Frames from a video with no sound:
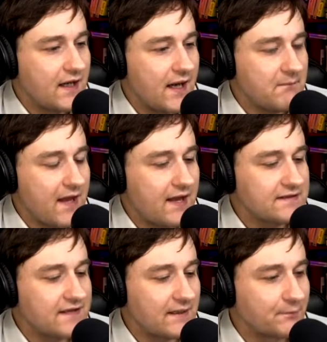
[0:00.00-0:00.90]
And man,
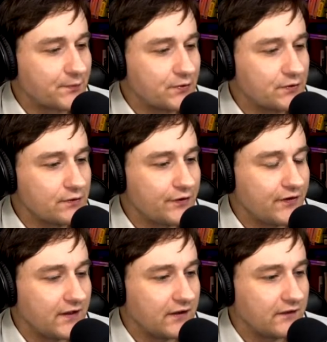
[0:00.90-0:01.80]
is that a brutal
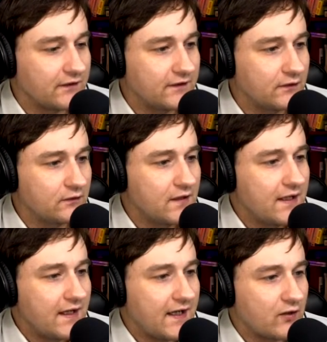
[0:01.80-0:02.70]
thing to do.
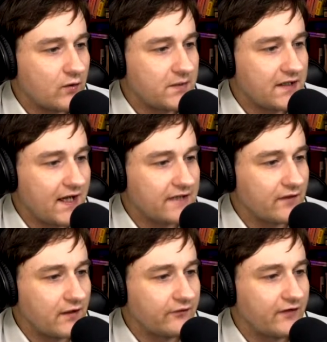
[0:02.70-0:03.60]
And it would be kind of
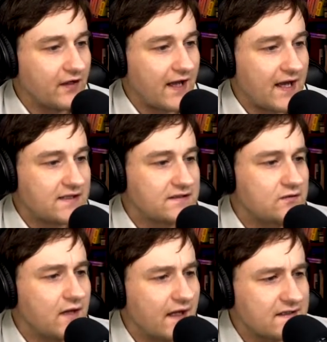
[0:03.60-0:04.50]
unfair to ask you
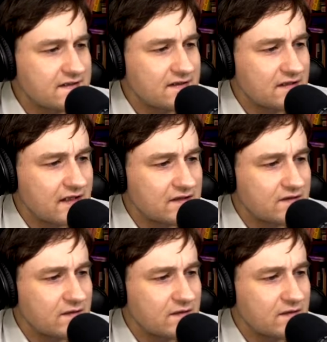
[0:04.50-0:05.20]
guys to